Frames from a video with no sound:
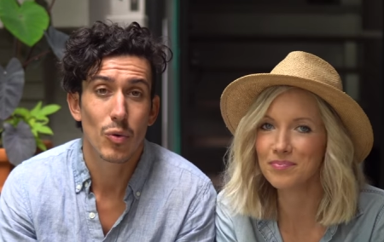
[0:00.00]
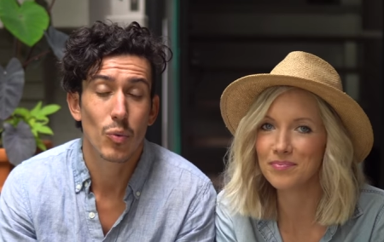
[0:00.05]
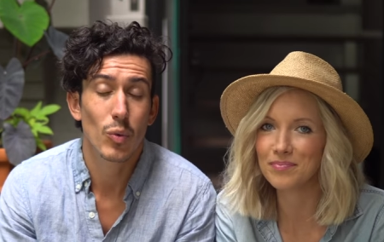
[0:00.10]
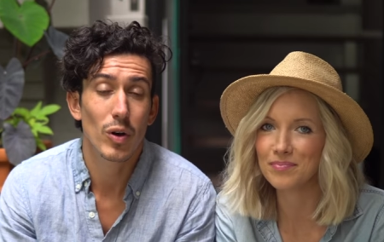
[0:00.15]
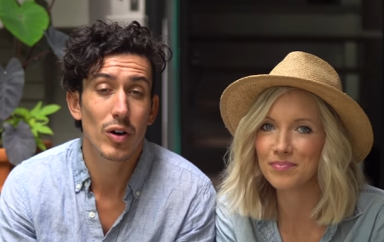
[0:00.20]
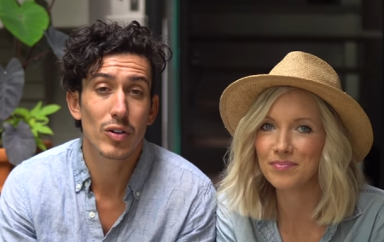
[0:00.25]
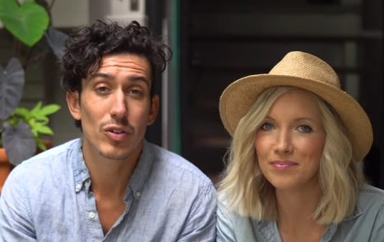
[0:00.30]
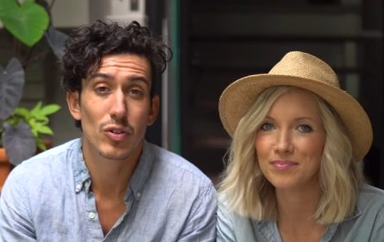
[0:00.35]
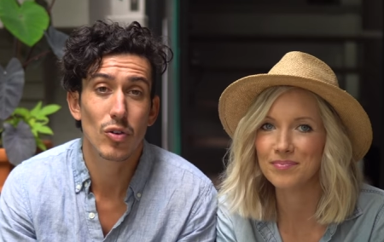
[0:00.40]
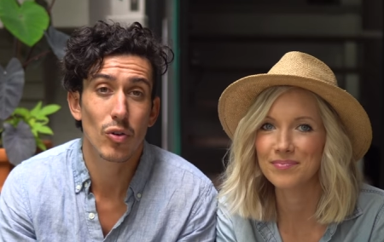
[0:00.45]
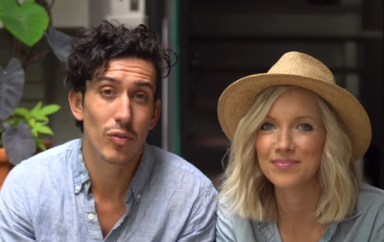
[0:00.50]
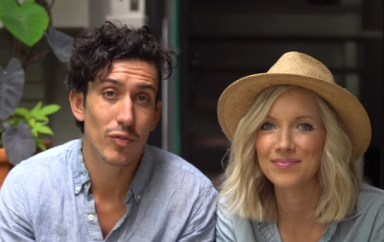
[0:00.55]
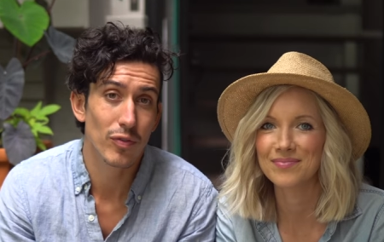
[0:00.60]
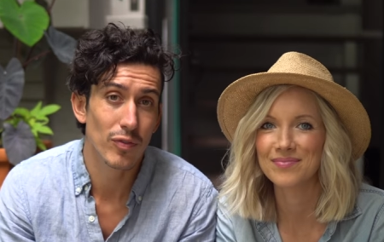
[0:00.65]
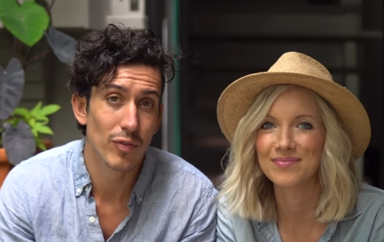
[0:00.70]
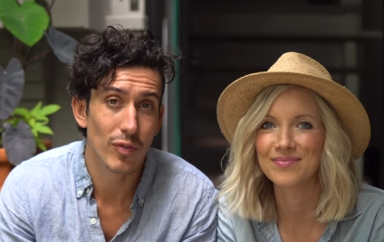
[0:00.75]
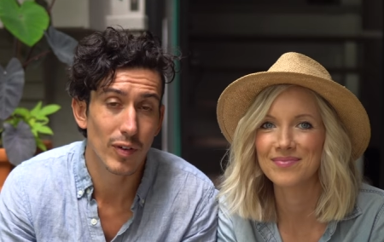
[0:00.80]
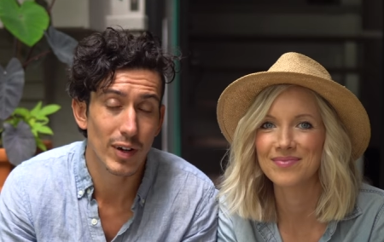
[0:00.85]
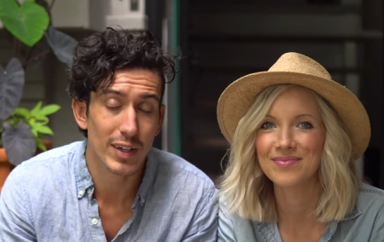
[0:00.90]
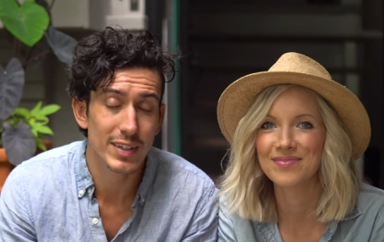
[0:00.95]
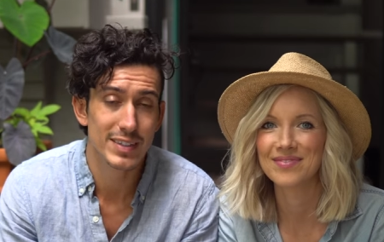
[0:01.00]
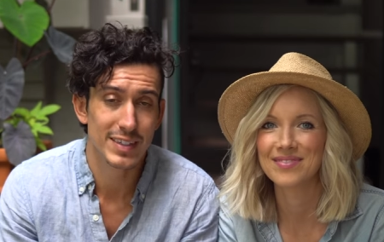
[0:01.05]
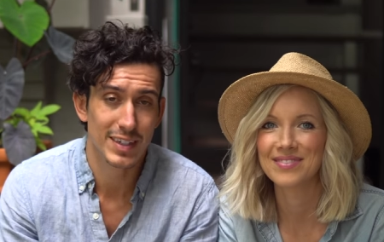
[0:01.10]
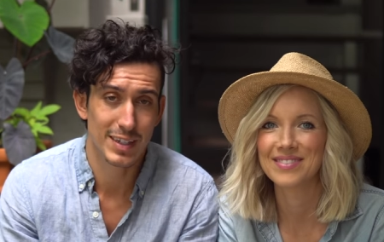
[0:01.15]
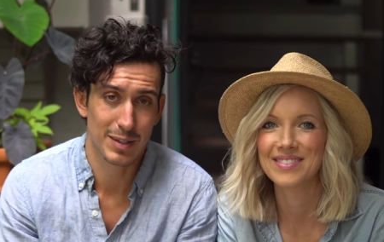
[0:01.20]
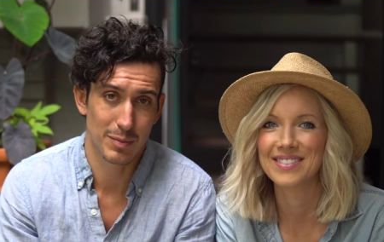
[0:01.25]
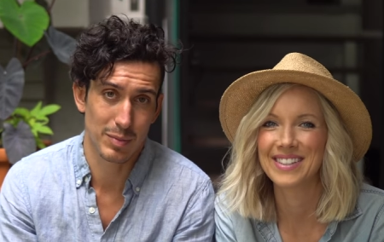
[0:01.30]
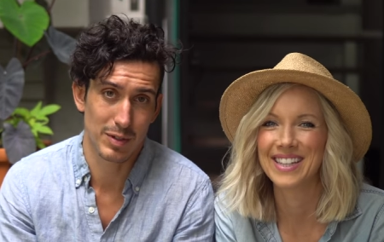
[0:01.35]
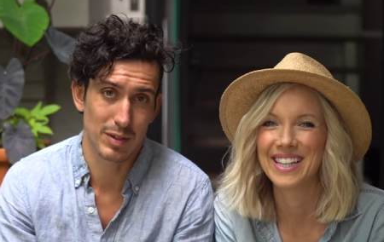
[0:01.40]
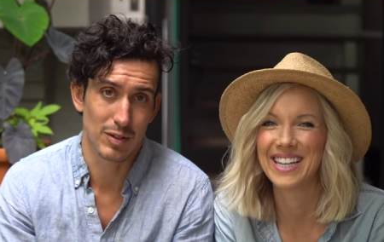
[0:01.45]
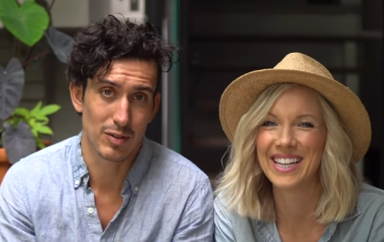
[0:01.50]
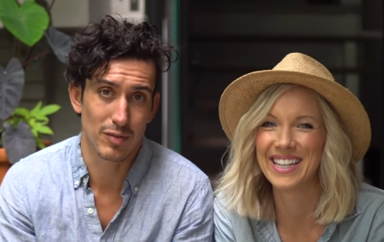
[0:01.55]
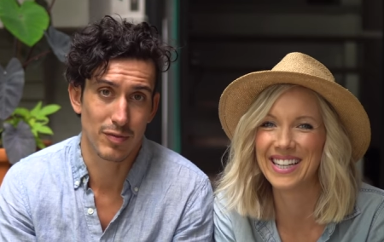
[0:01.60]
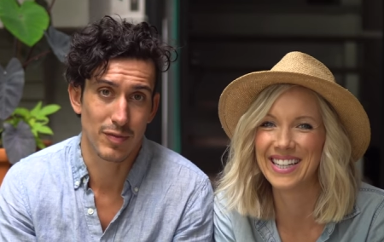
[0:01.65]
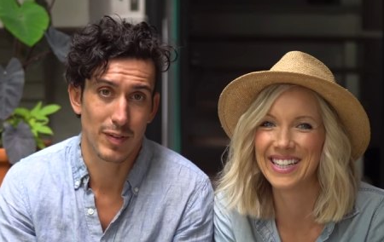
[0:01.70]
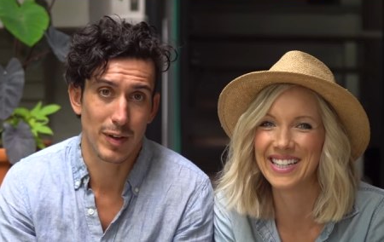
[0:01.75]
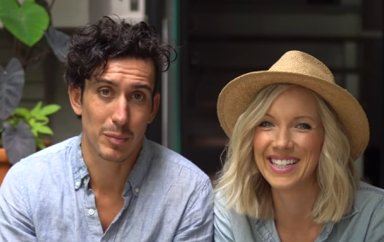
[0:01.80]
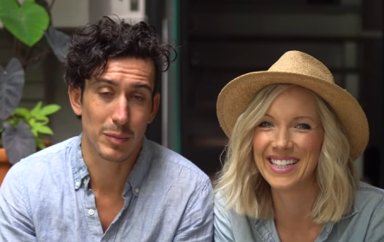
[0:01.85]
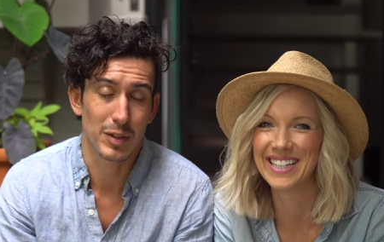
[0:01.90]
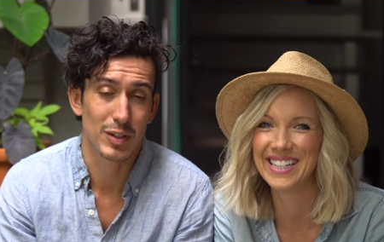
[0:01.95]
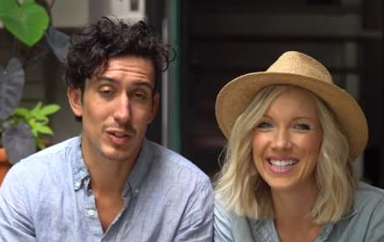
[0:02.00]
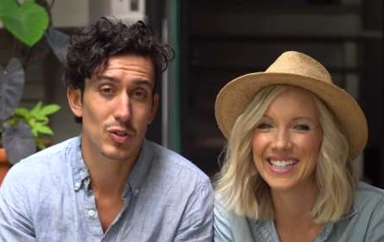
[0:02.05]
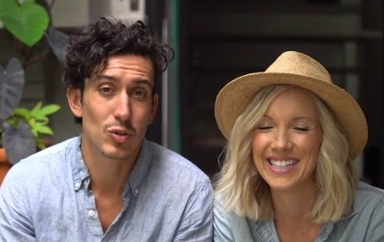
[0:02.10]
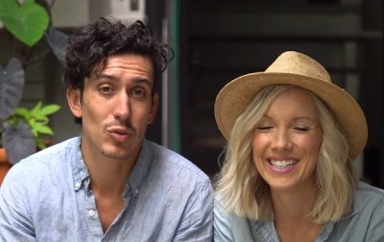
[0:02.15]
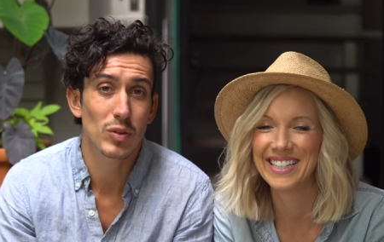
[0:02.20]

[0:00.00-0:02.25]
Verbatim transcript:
Speaker 1: Well, your friends can be your family.